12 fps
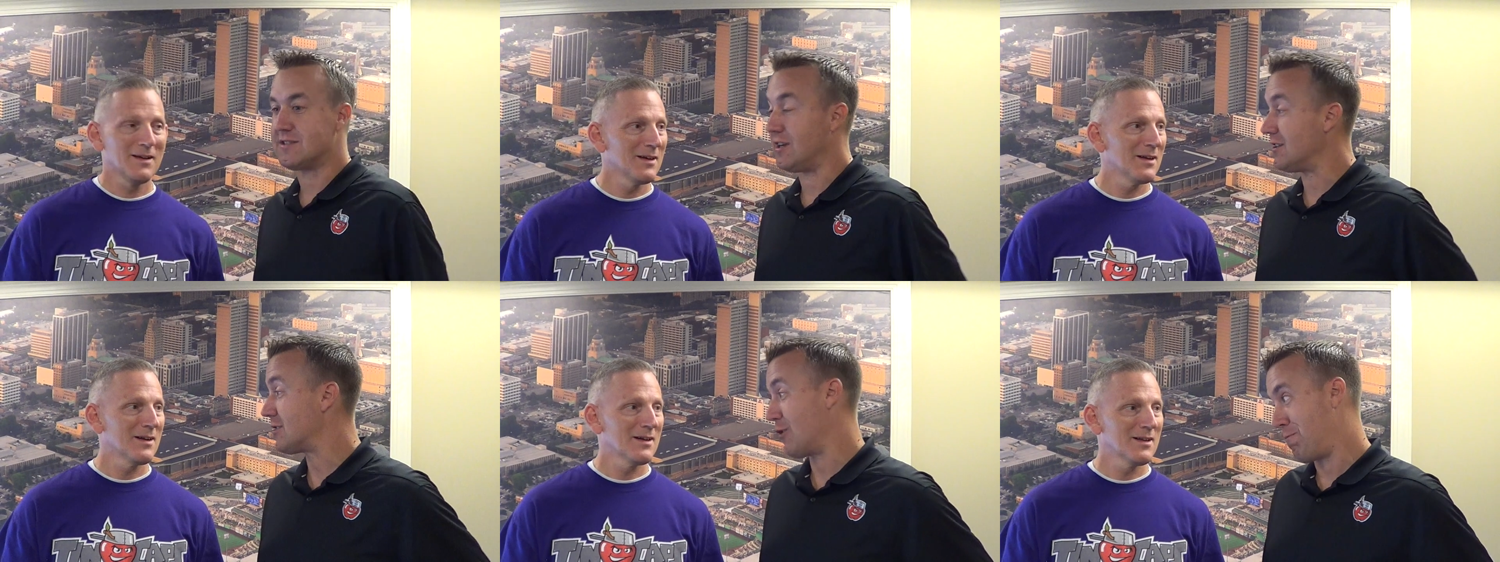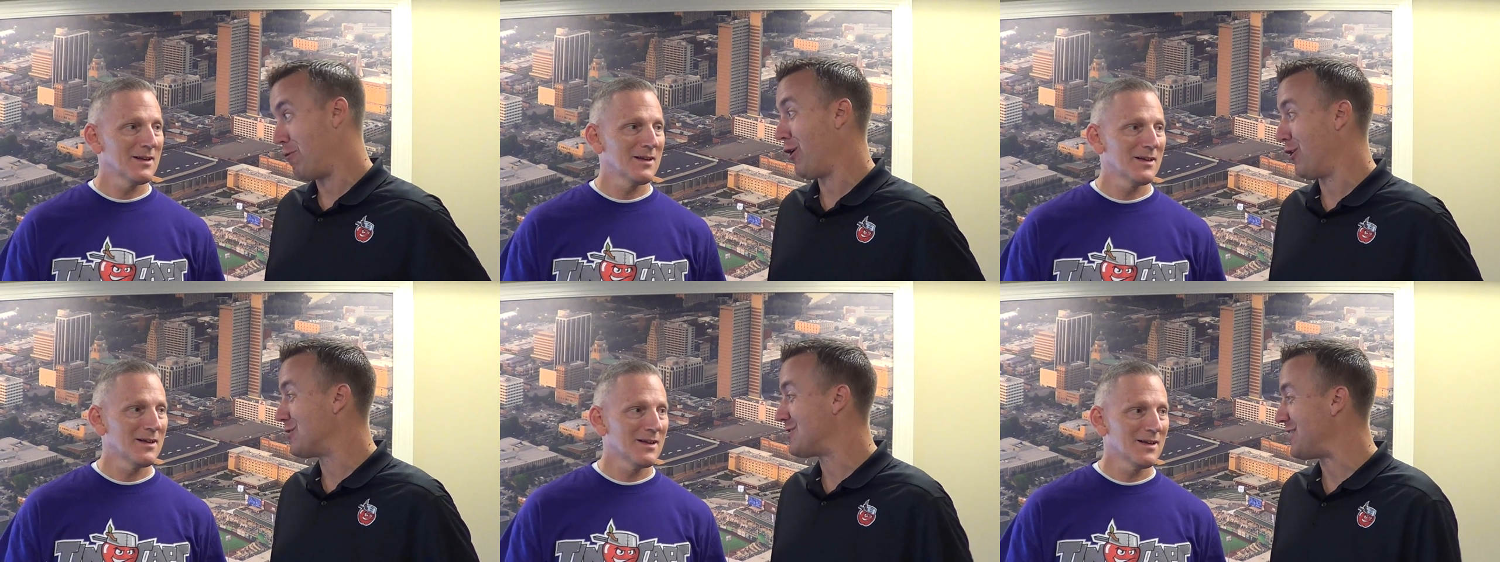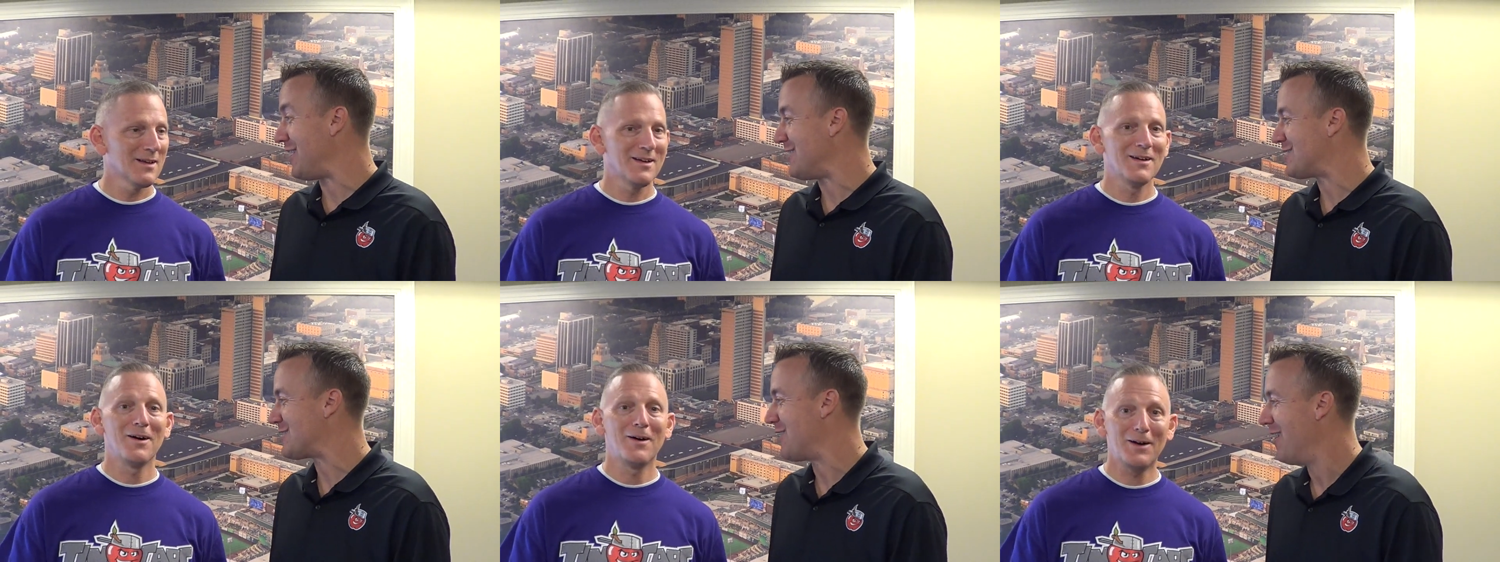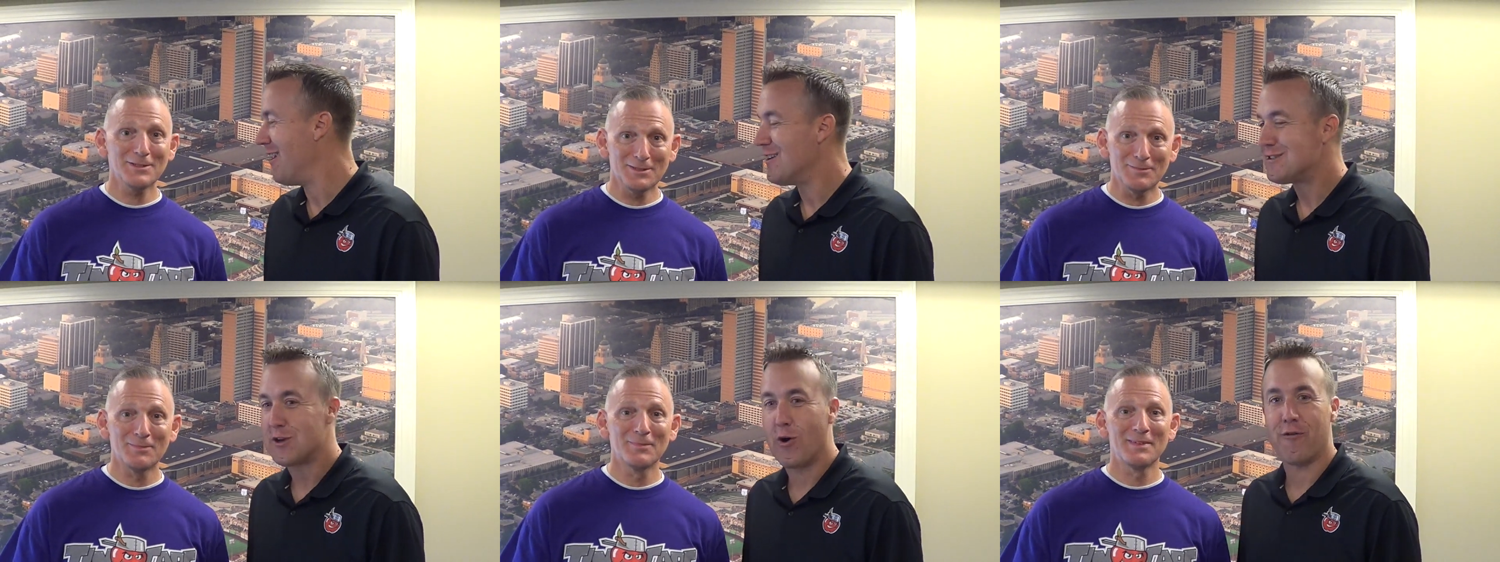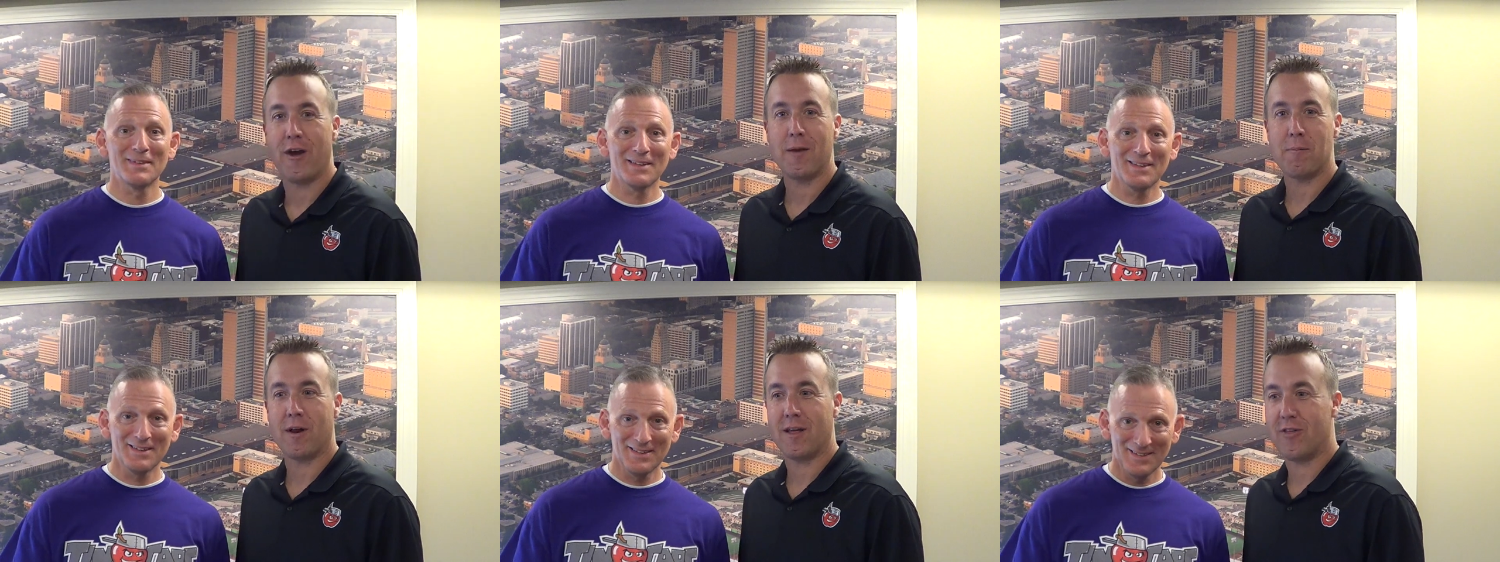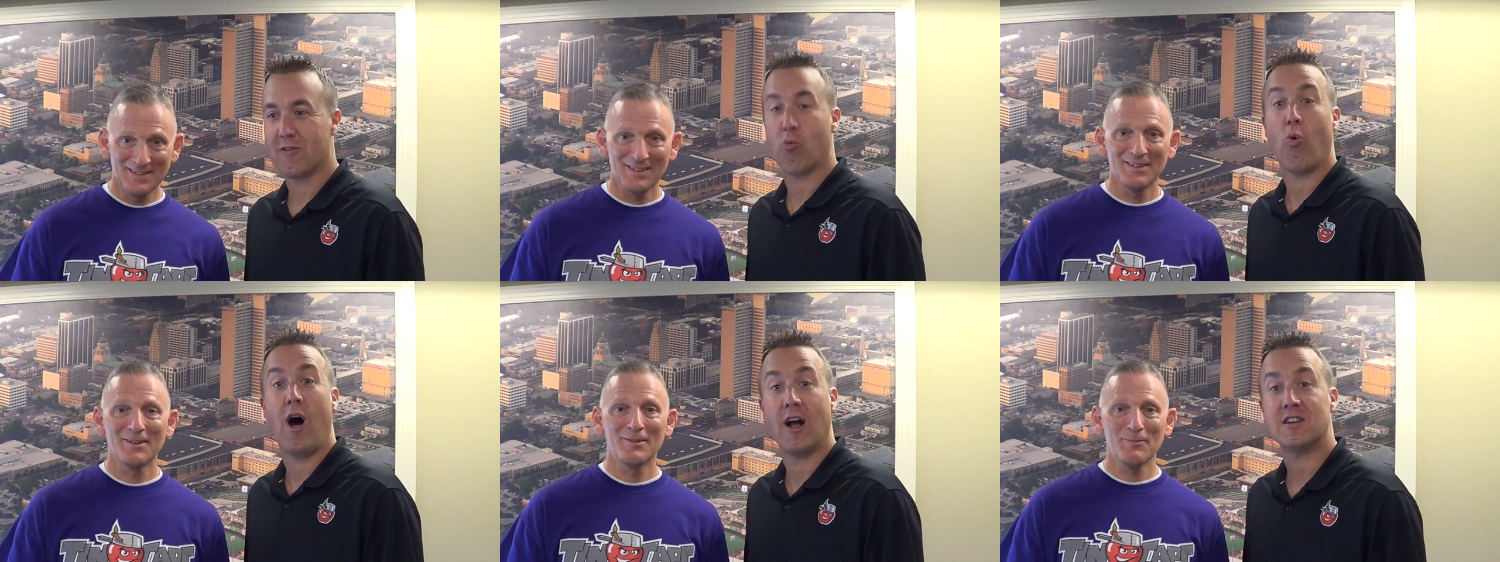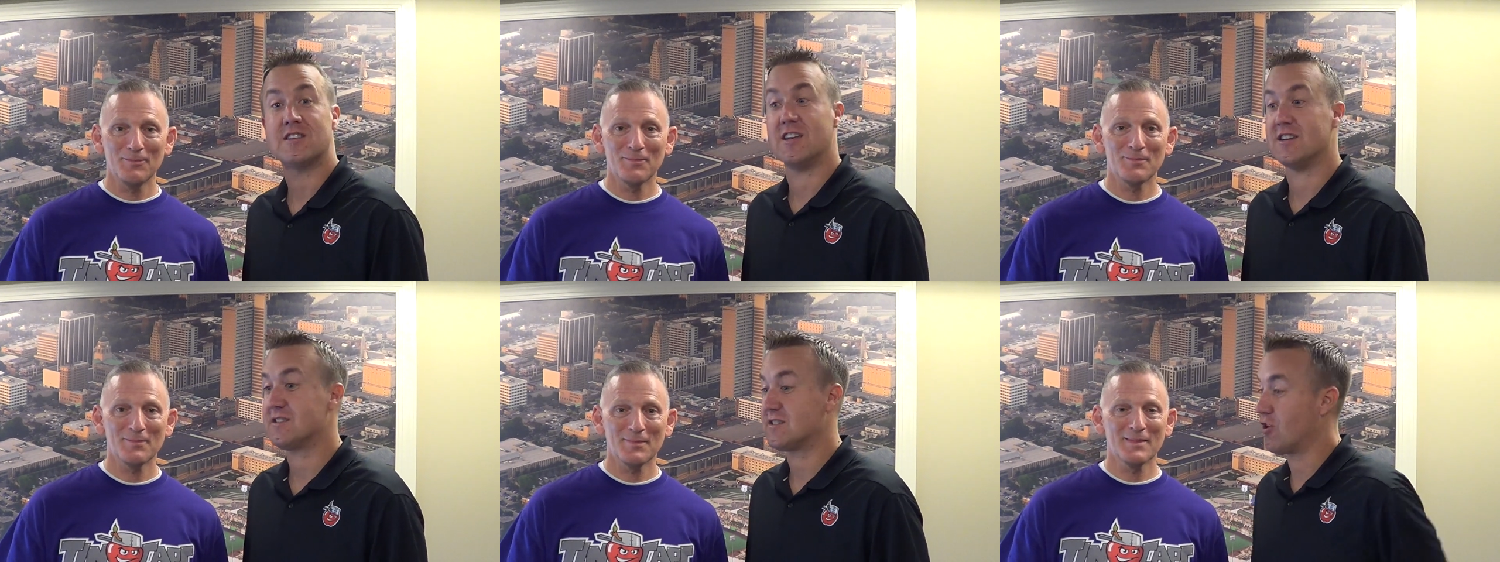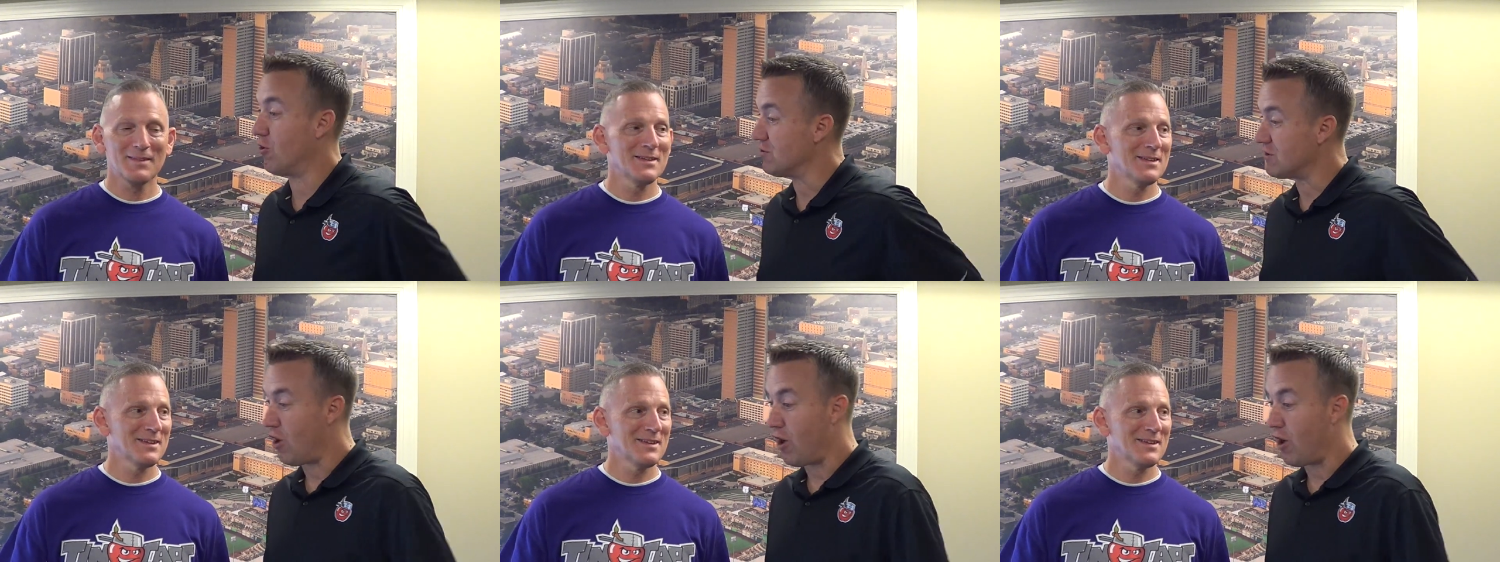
Speaker 1: seats. They're pretty good seats. Awesome. So if anybody that's watched this goes